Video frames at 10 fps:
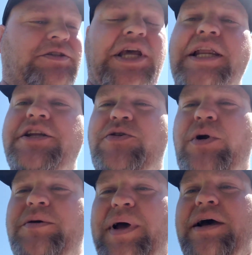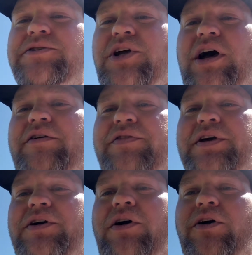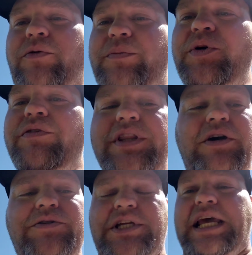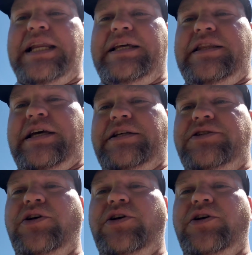10 to 20 pounds off of the car, removing those and adding this.